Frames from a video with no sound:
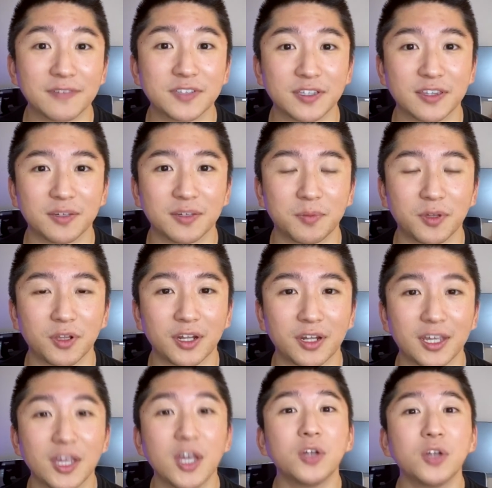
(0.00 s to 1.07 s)
it the
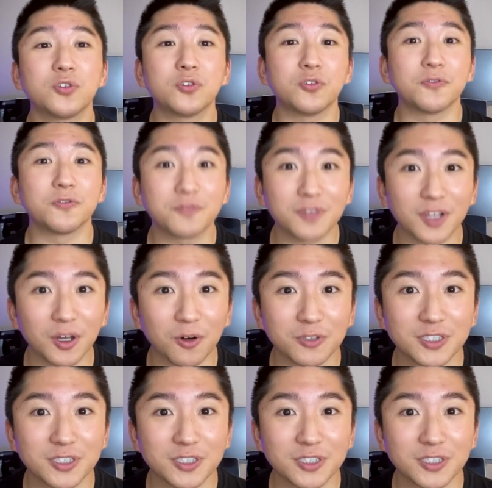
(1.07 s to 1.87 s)
ability to float.